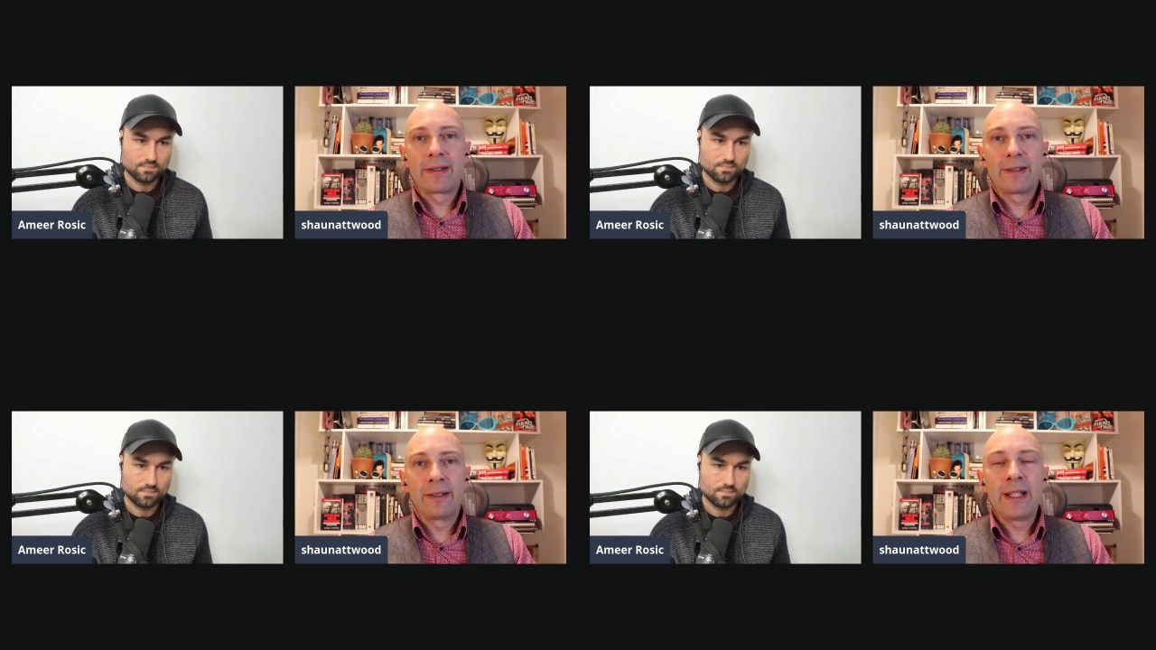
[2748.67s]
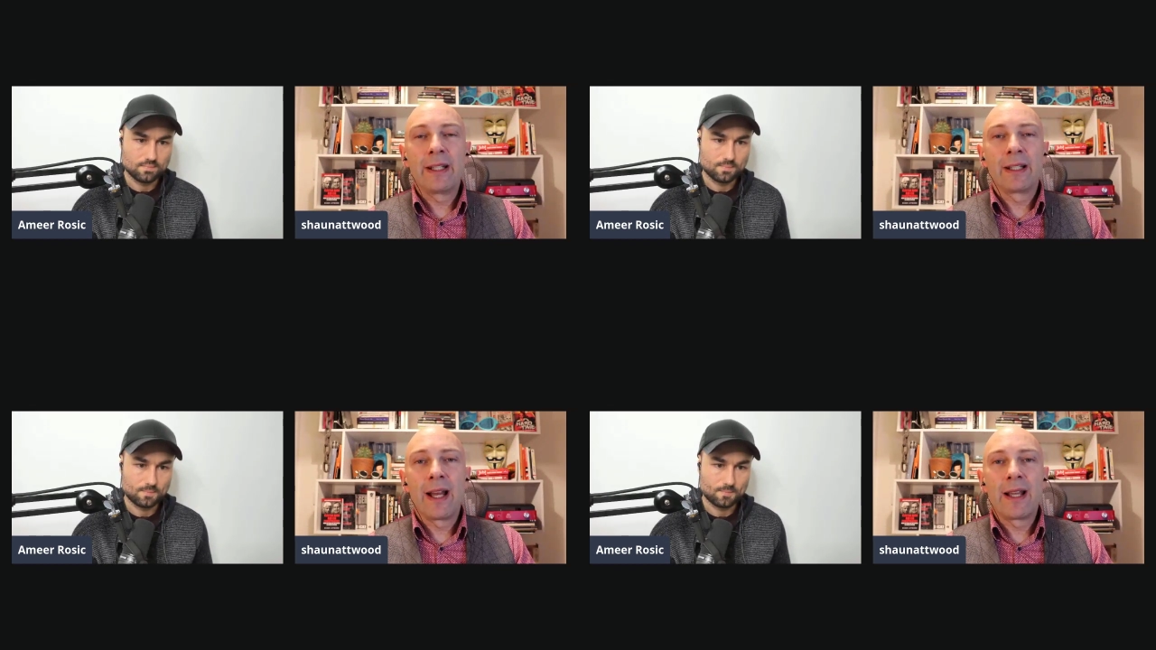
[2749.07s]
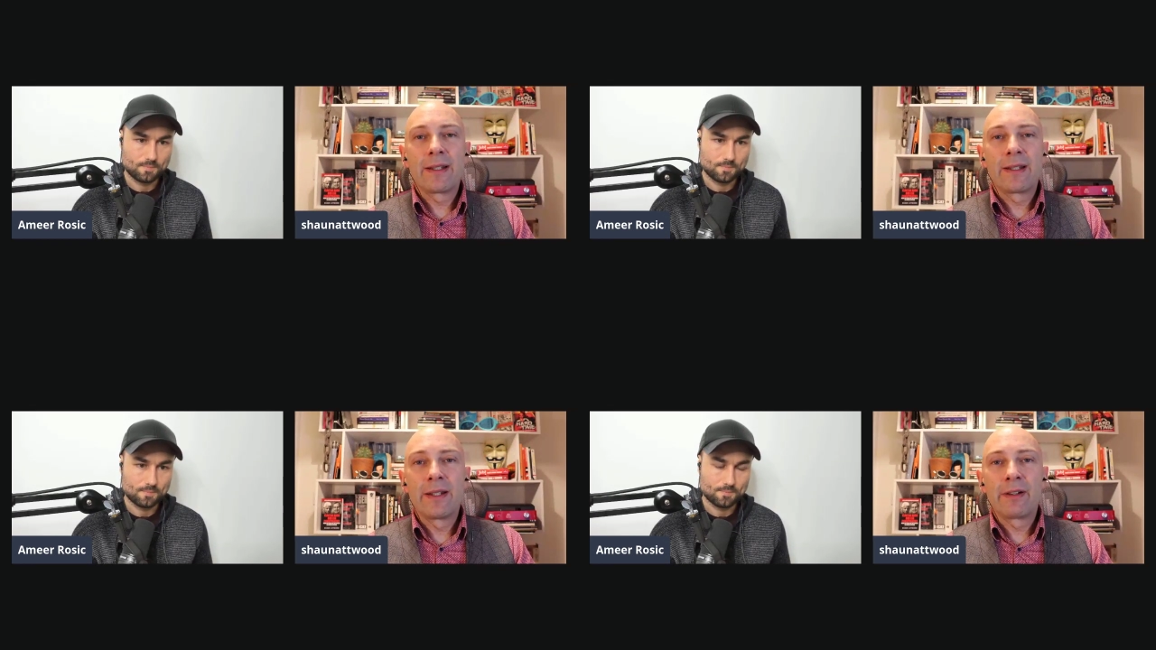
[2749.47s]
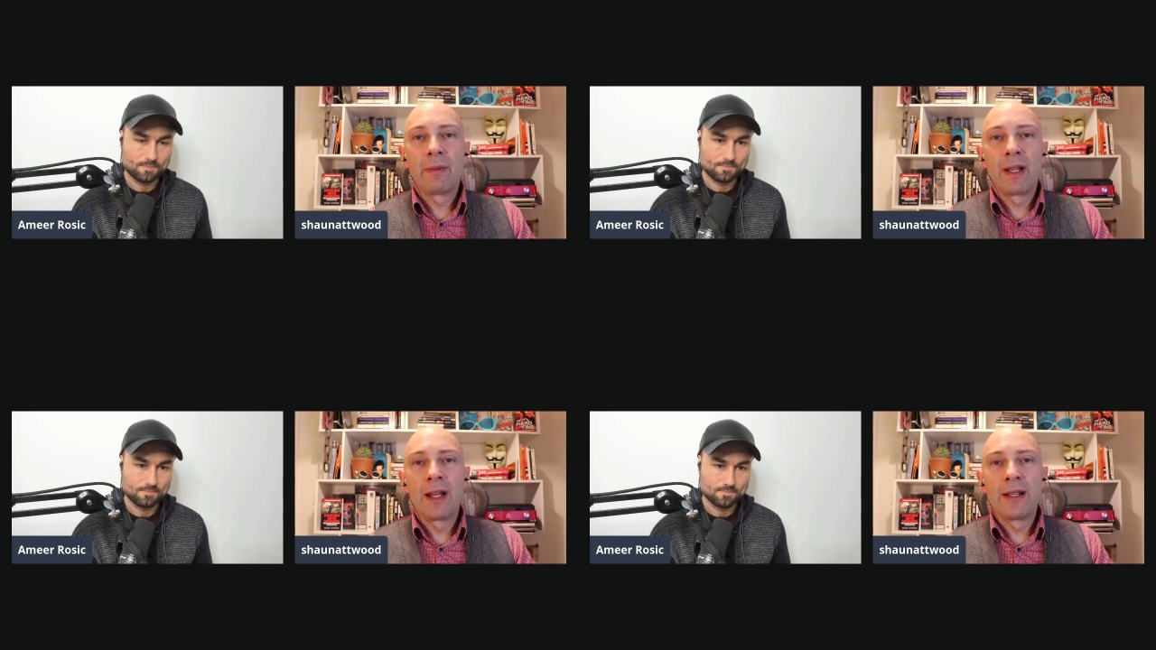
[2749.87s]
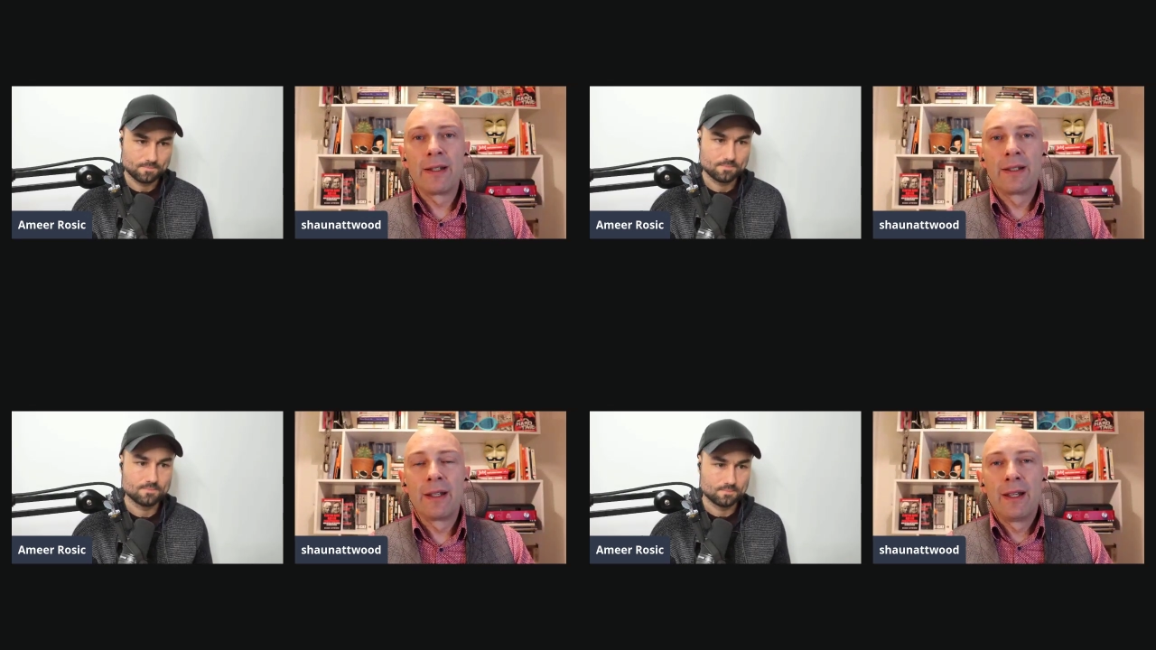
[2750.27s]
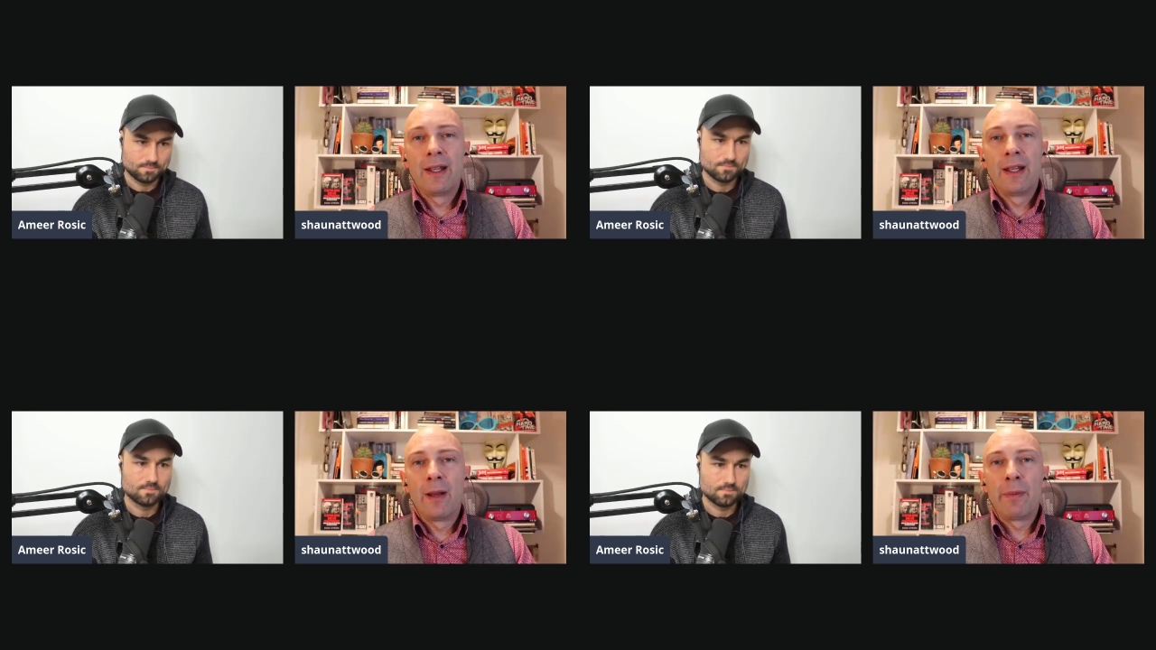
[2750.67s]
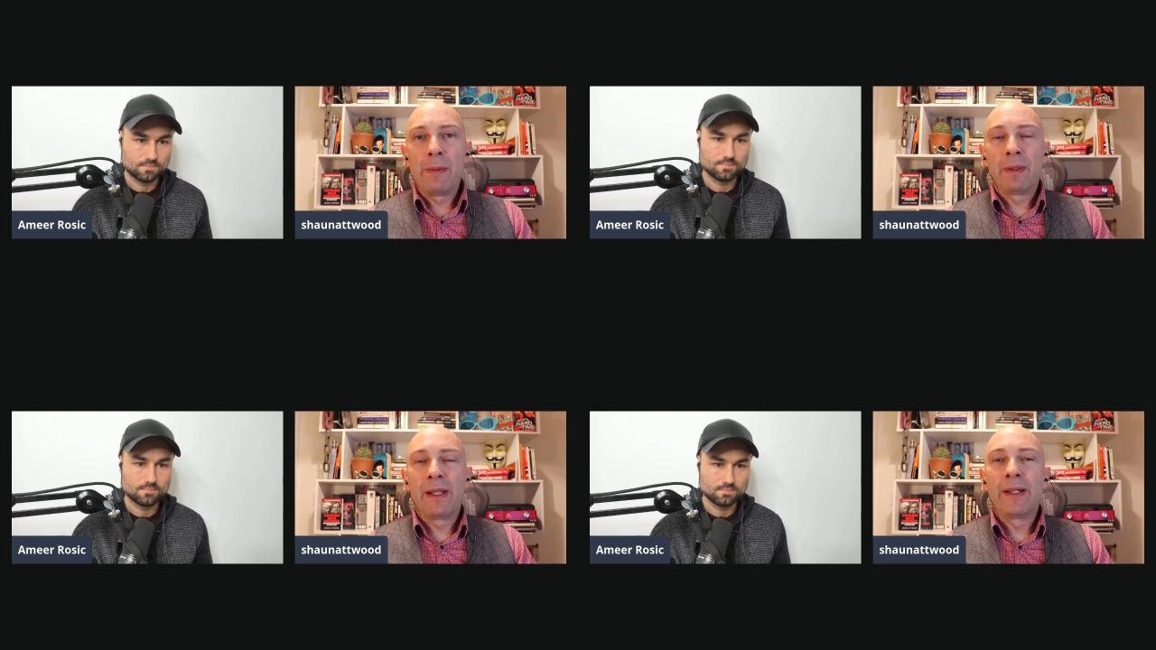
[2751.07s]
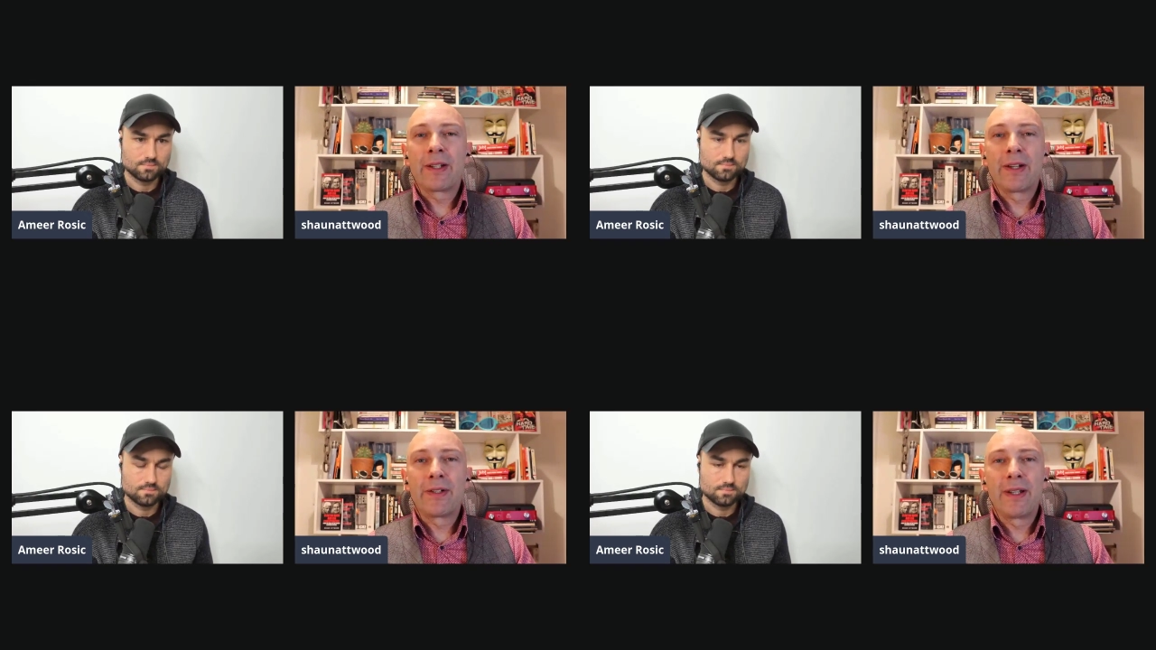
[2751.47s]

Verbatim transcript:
Speaker 1: legalized and decriminalized. And people in this country,